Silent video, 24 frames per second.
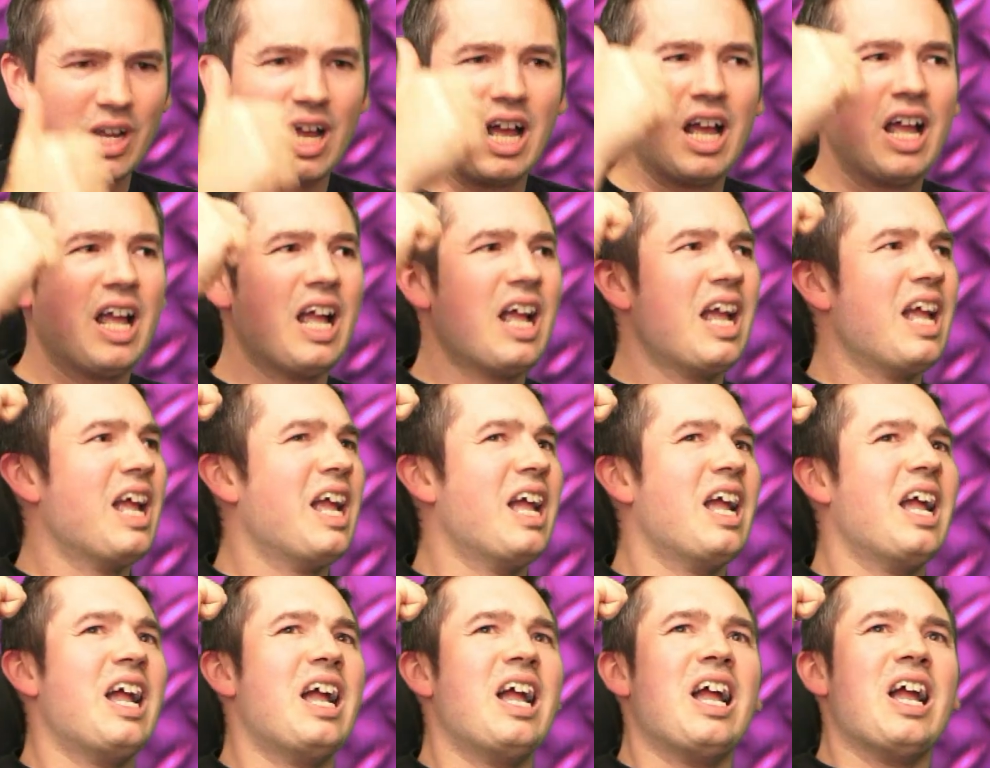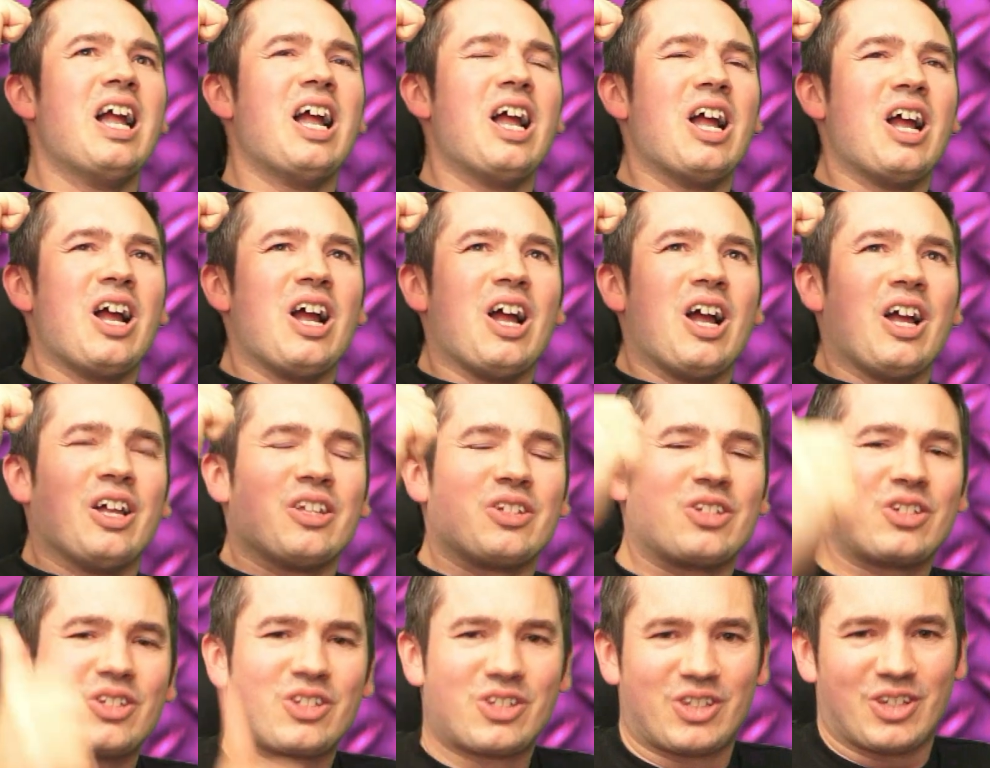Seuss.
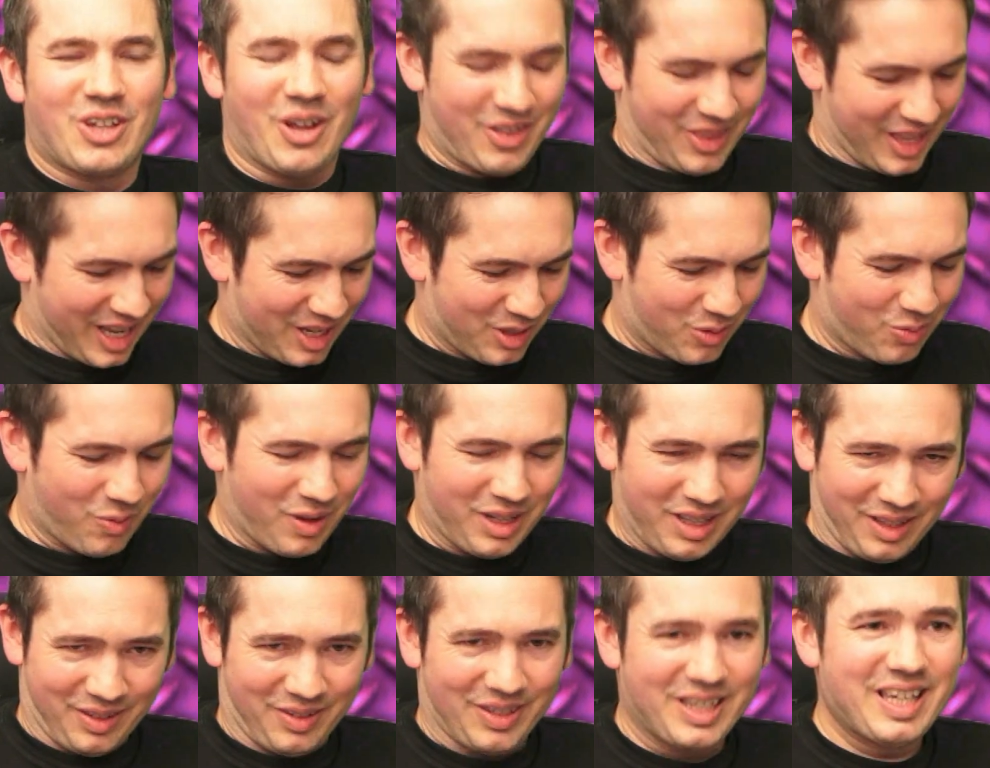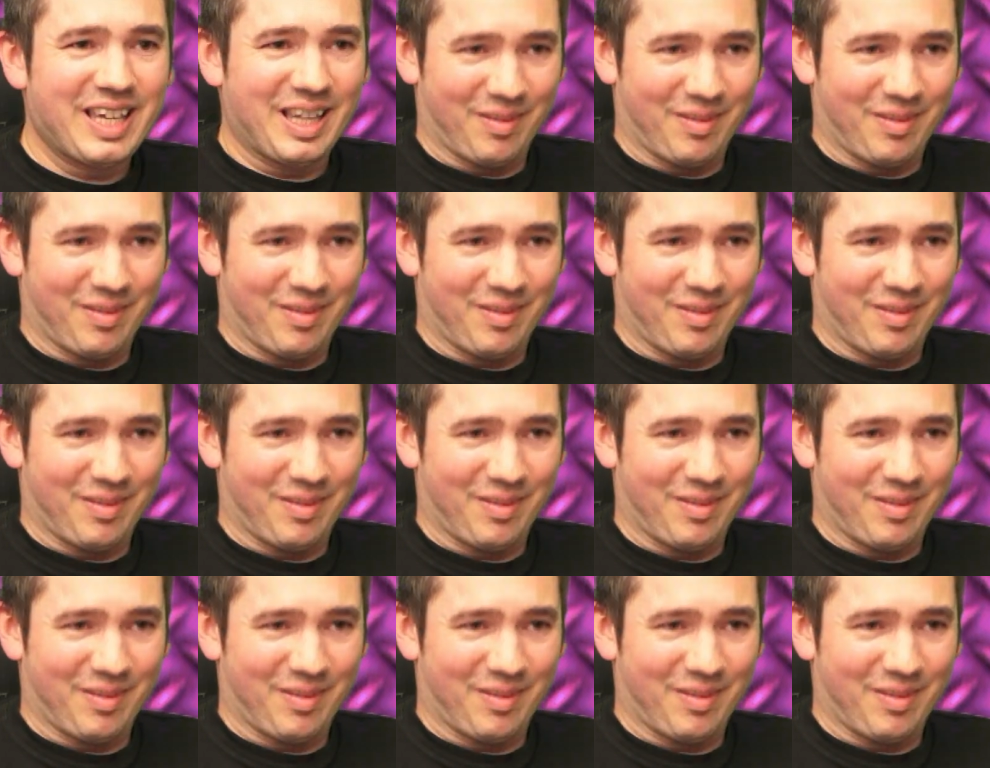So that's what the,